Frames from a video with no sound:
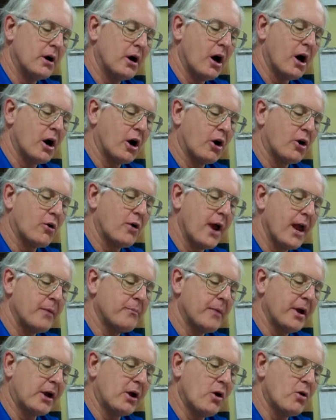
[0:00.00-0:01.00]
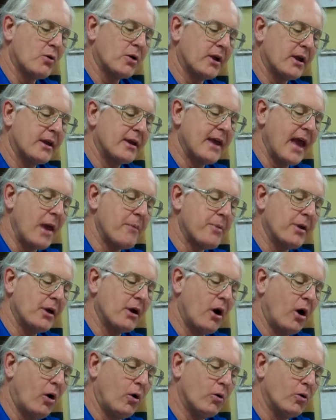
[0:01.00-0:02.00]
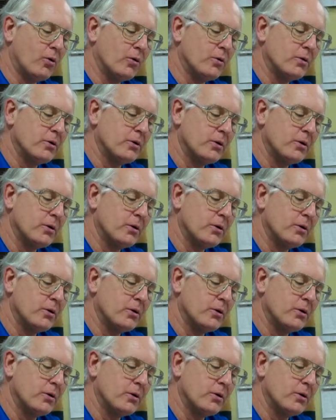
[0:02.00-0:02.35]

a great big old gaping hole.